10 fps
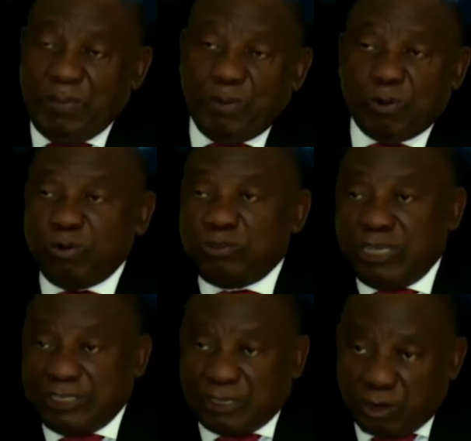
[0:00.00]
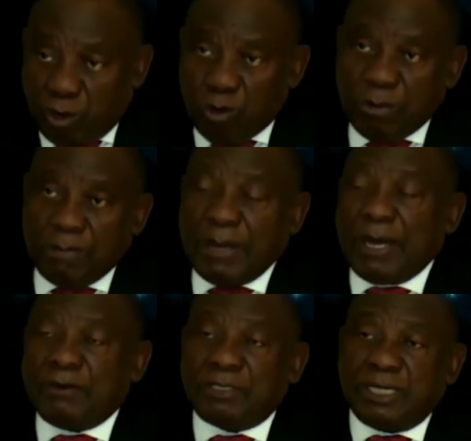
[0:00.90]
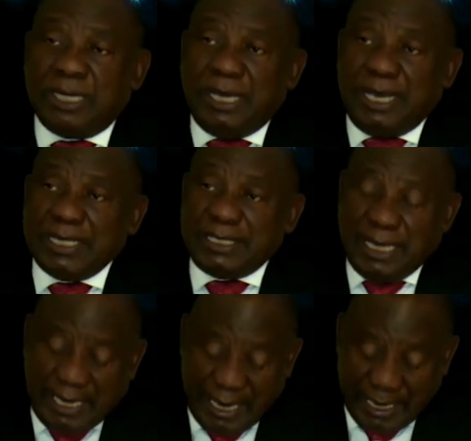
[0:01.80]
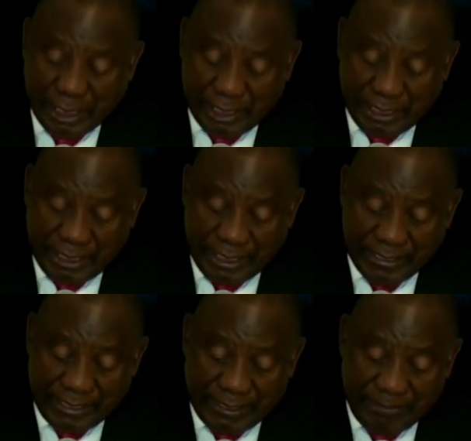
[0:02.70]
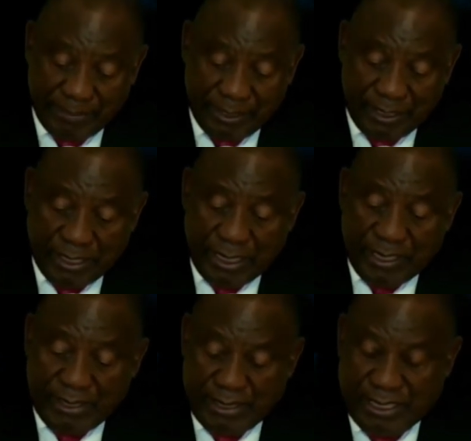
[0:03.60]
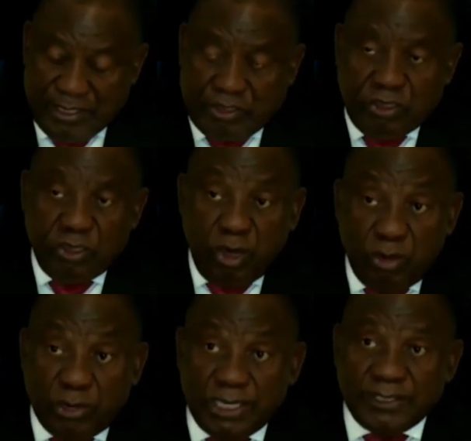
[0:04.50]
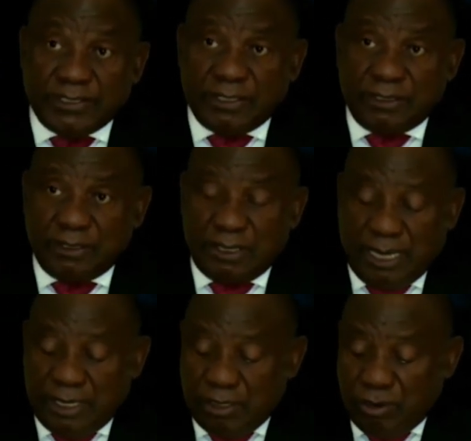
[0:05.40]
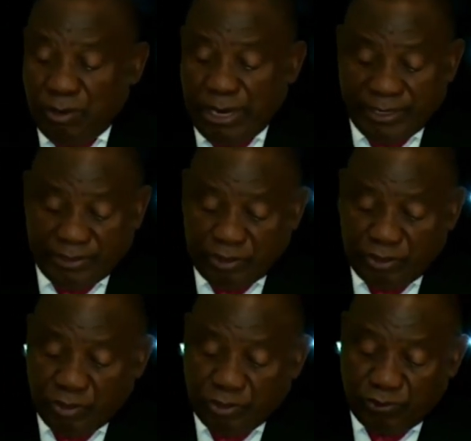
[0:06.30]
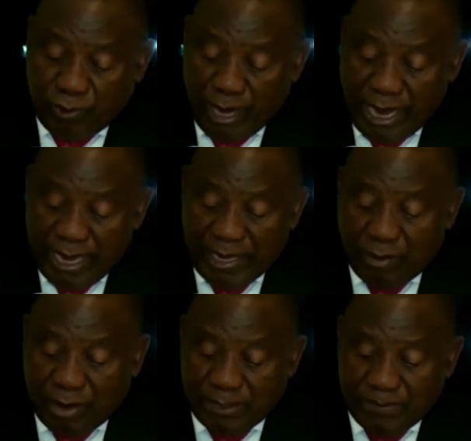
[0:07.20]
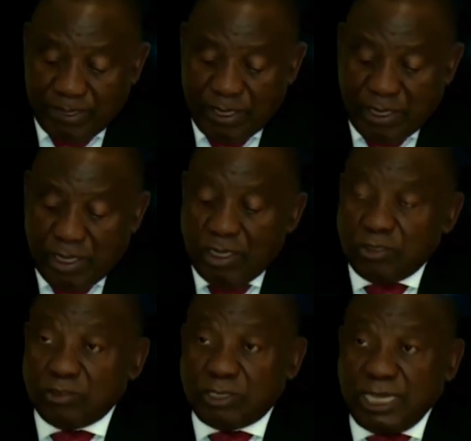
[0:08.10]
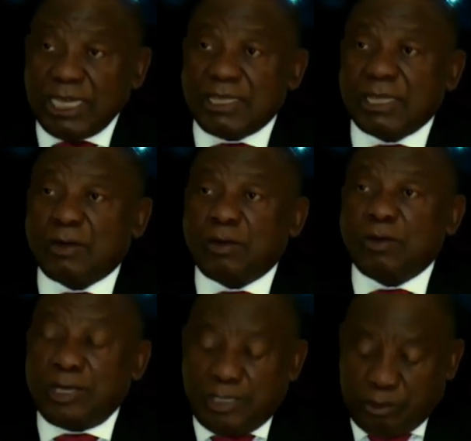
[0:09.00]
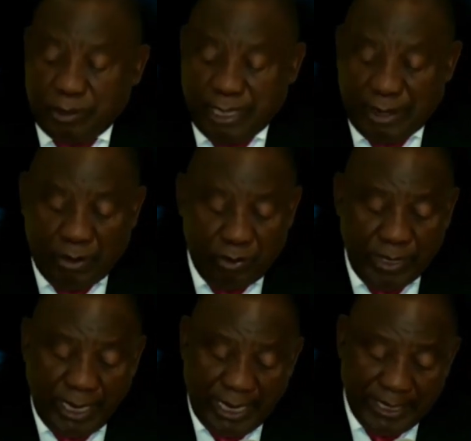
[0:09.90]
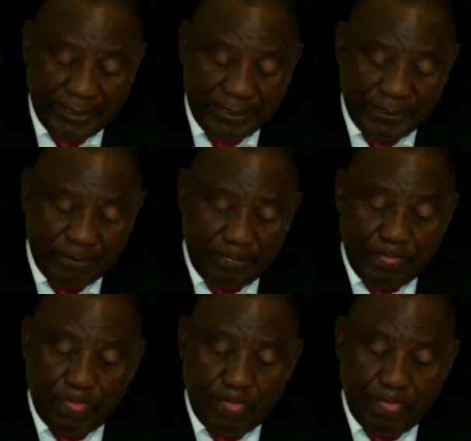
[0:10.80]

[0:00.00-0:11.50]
people who just roam about and take action against them. There is no reason and no excuse for anyone to take the law into their own hands.